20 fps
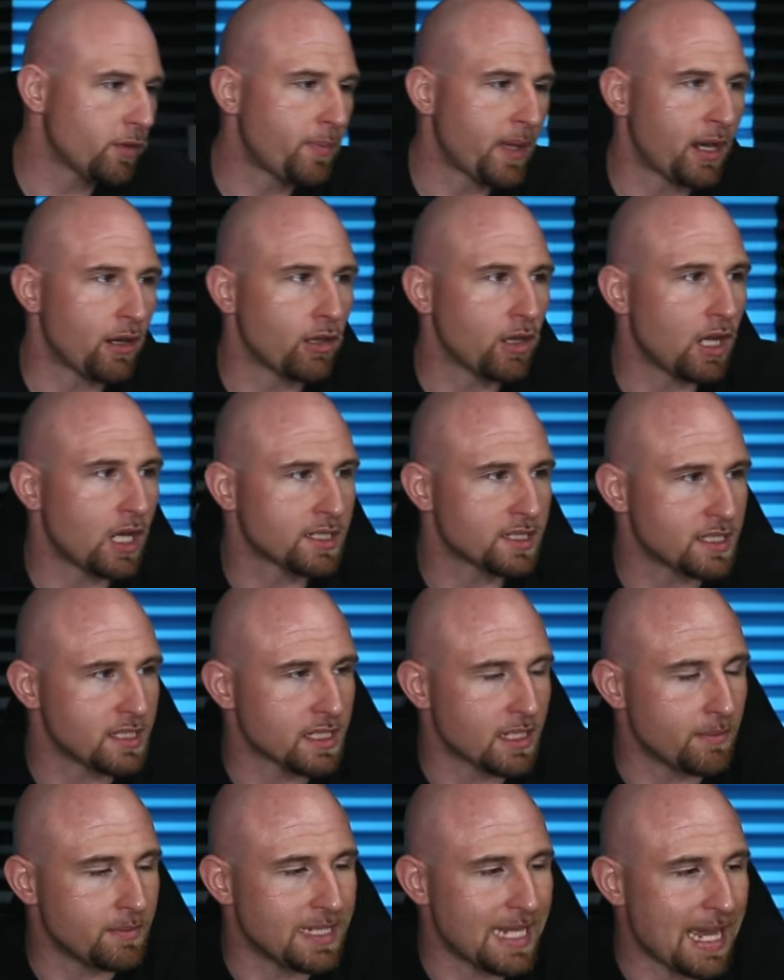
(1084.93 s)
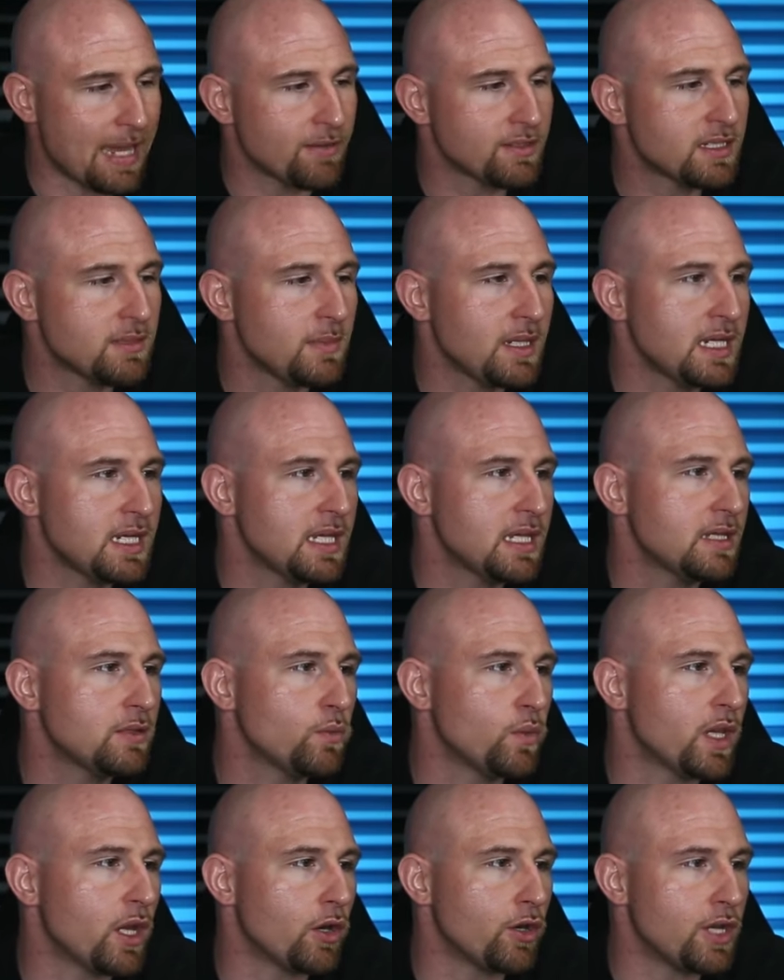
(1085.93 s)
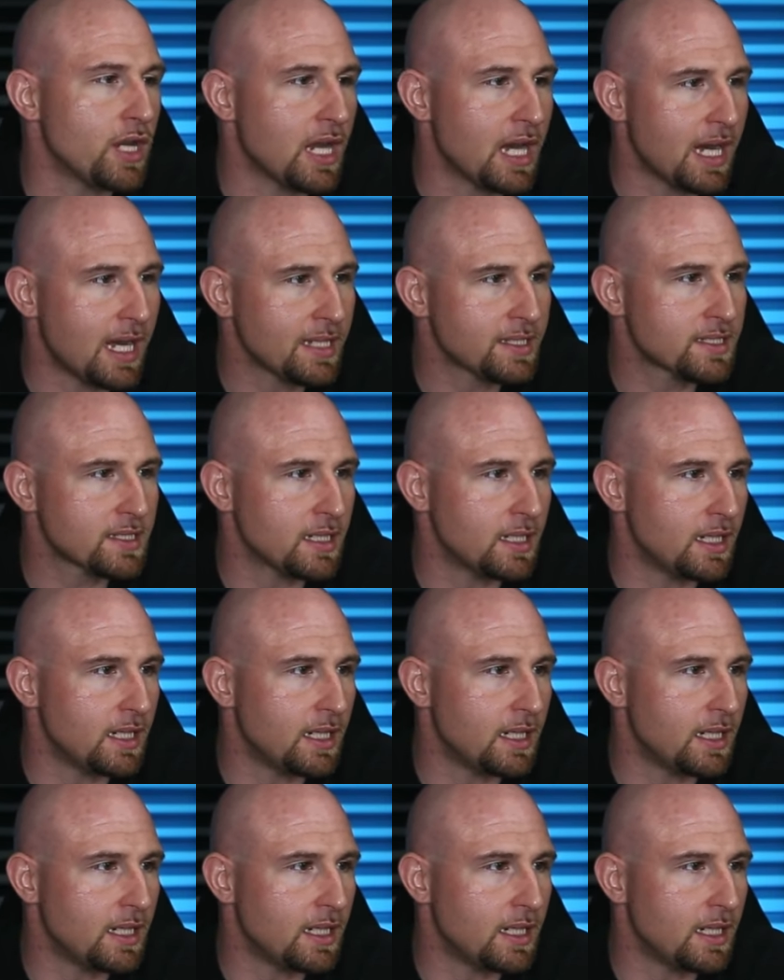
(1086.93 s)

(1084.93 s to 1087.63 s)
Parallax has come down to median. We are not